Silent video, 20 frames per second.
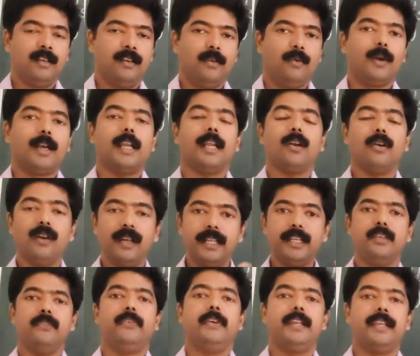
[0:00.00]
What are
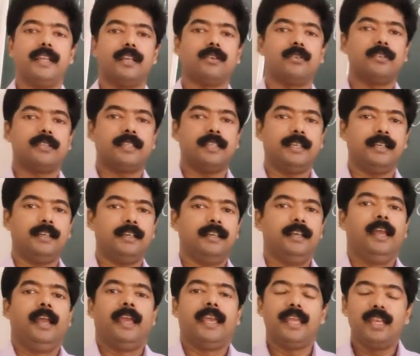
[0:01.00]
called inferior goods?
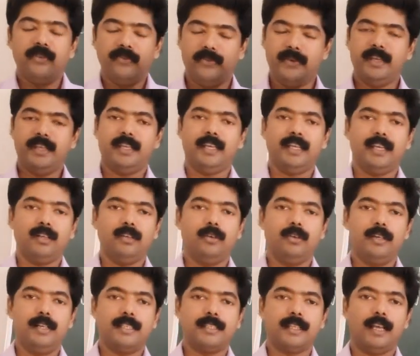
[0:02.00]
Inferior
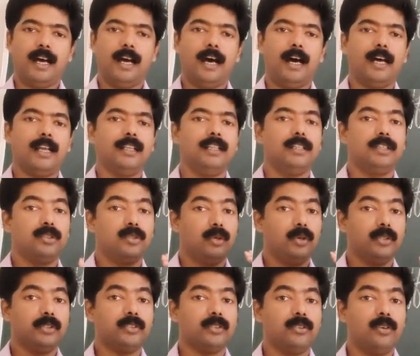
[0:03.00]
goods are
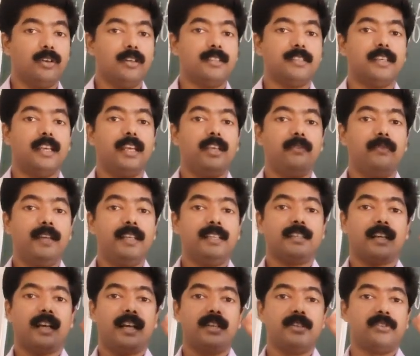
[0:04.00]
those goods in
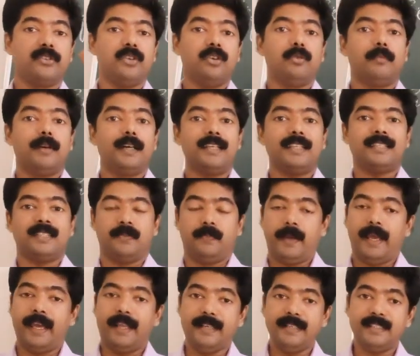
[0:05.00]
which consumer
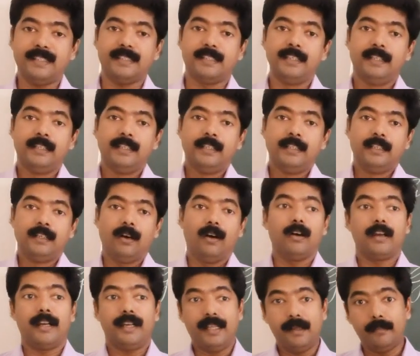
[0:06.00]
spends
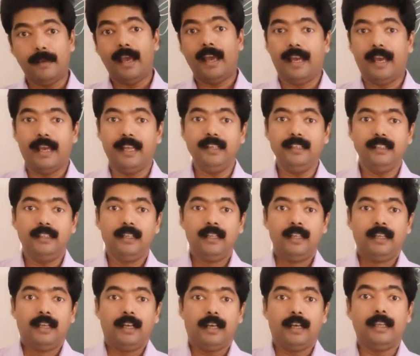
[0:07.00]
or demand
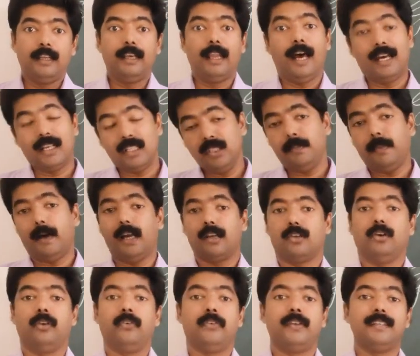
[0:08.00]
a large part
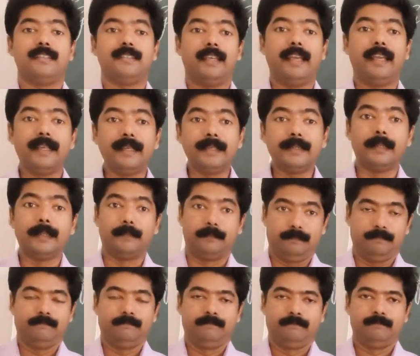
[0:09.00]
of his
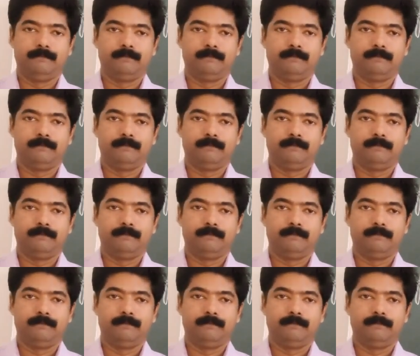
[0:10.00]
income.